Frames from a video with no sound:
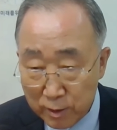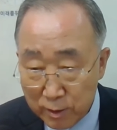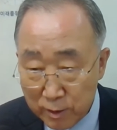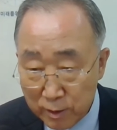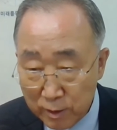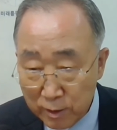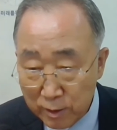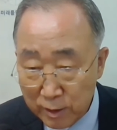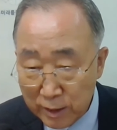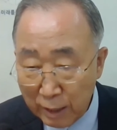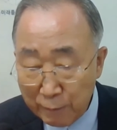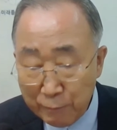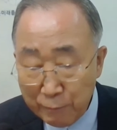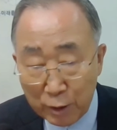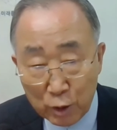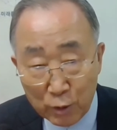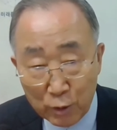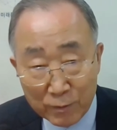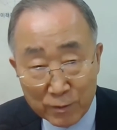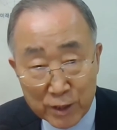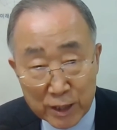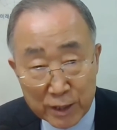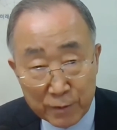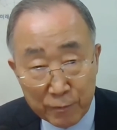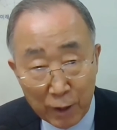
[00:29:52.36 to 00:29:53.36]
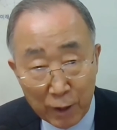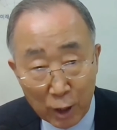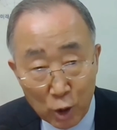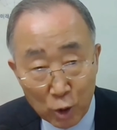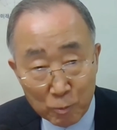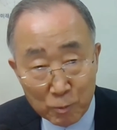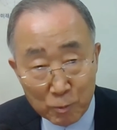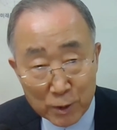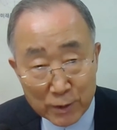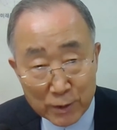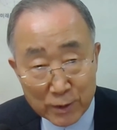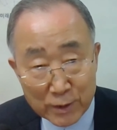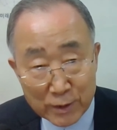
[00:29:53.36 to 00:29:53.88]
level of
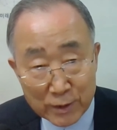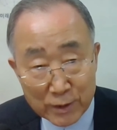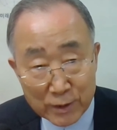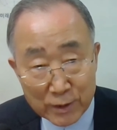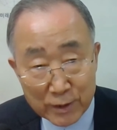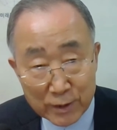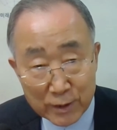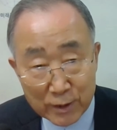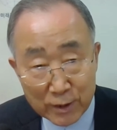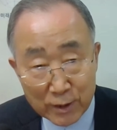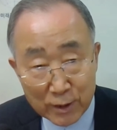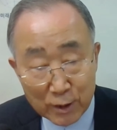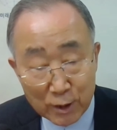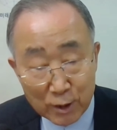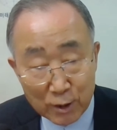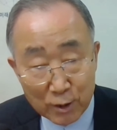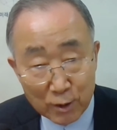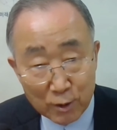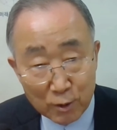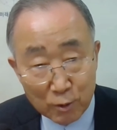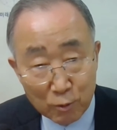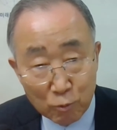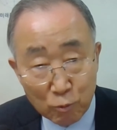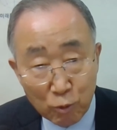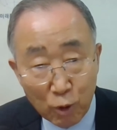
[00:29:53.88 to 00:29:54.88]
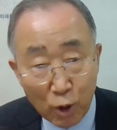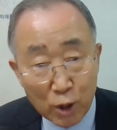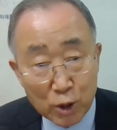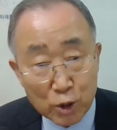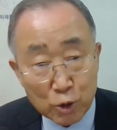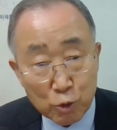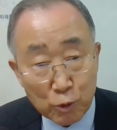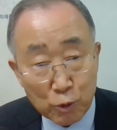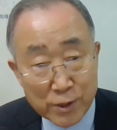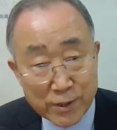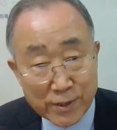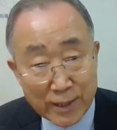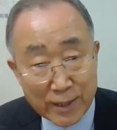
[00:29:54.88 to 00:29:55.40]
development, world
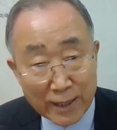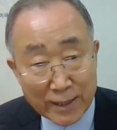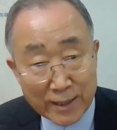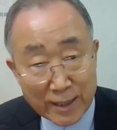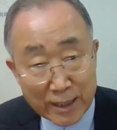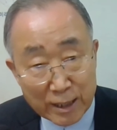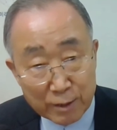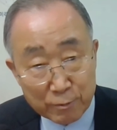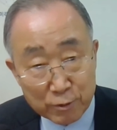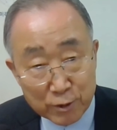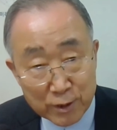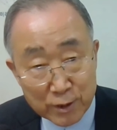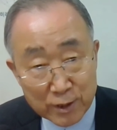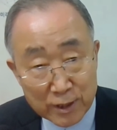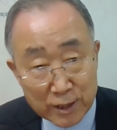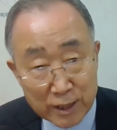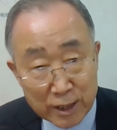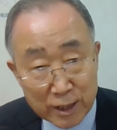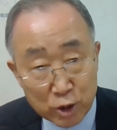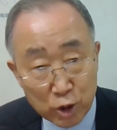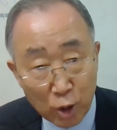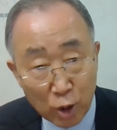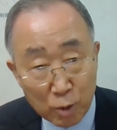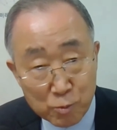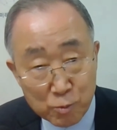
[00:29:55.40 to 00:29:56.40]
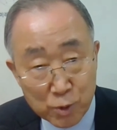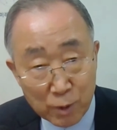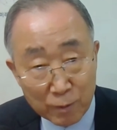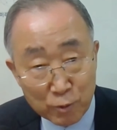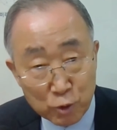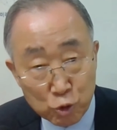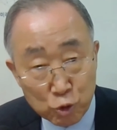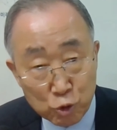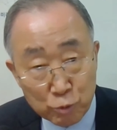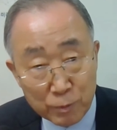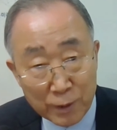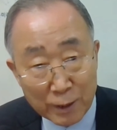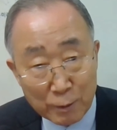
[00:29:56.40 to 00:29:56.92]
was not even in terms of
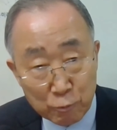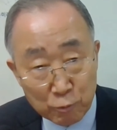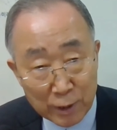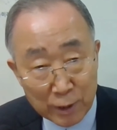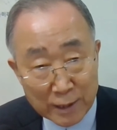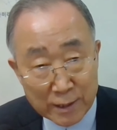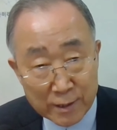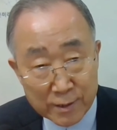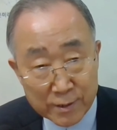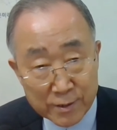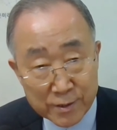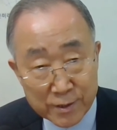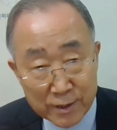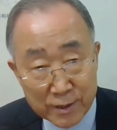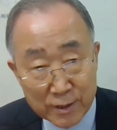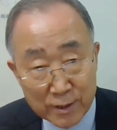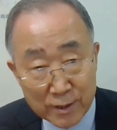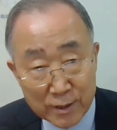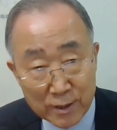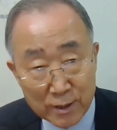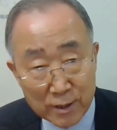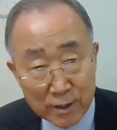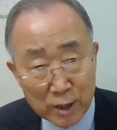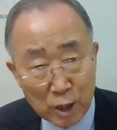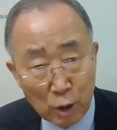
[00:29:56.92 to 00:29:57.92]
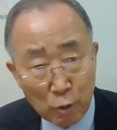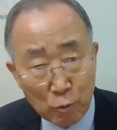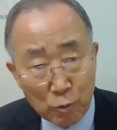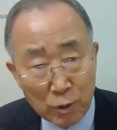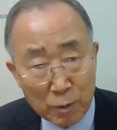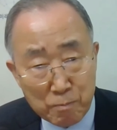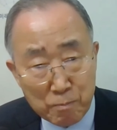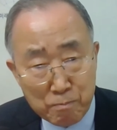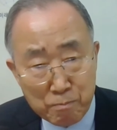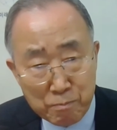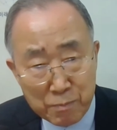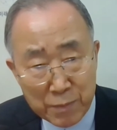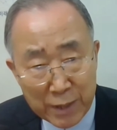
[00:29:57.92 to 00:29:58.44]
human rights. There were
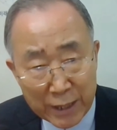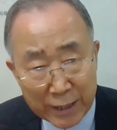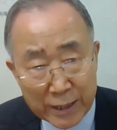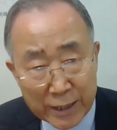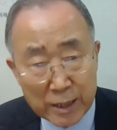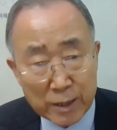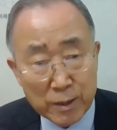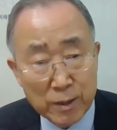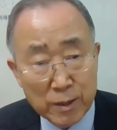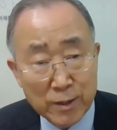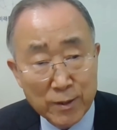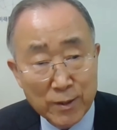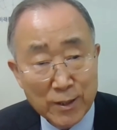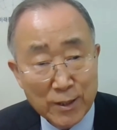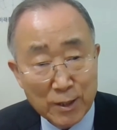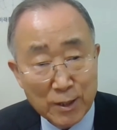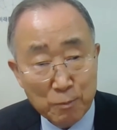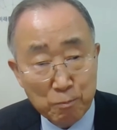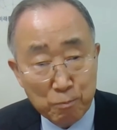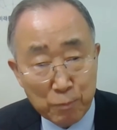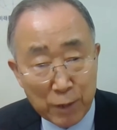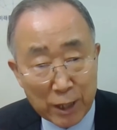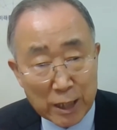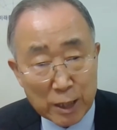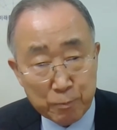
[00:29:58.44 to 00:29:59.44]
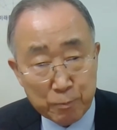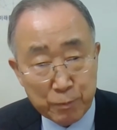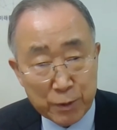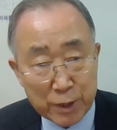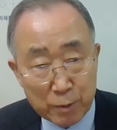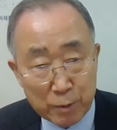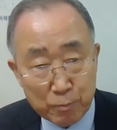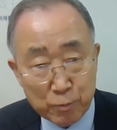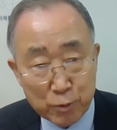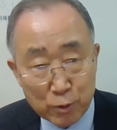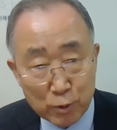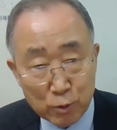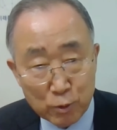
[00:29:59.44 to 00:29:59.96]
many, many
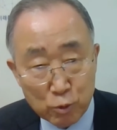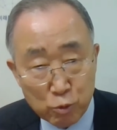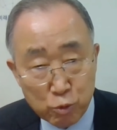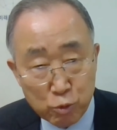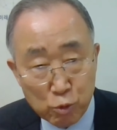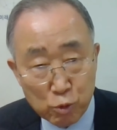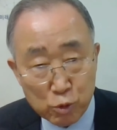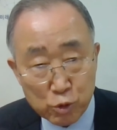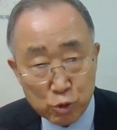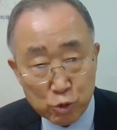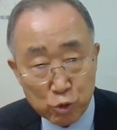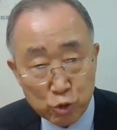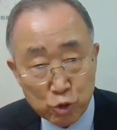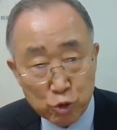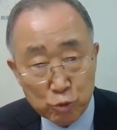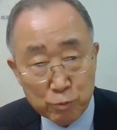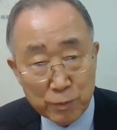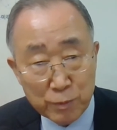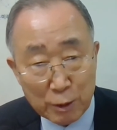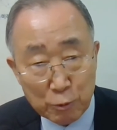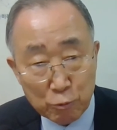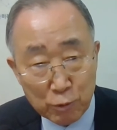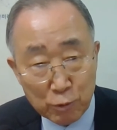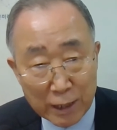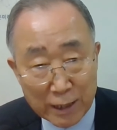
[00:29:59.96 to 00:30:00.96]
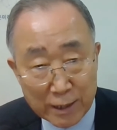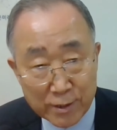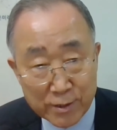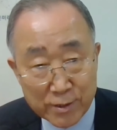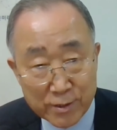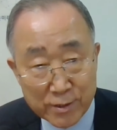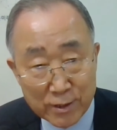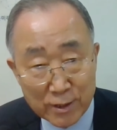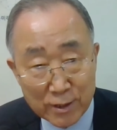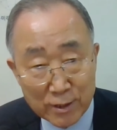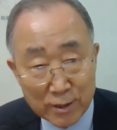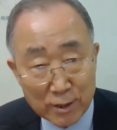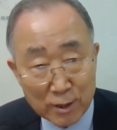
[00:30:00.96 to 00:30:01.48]
people whose human
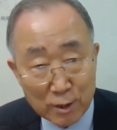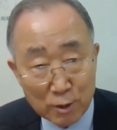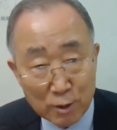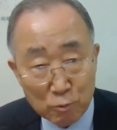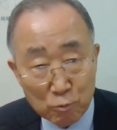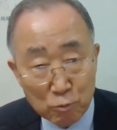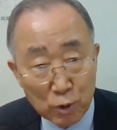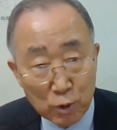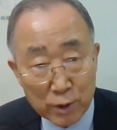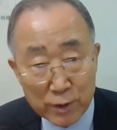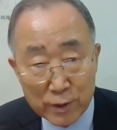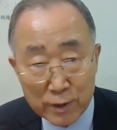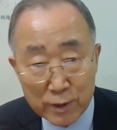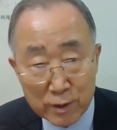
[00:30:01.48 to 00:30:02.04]
rights were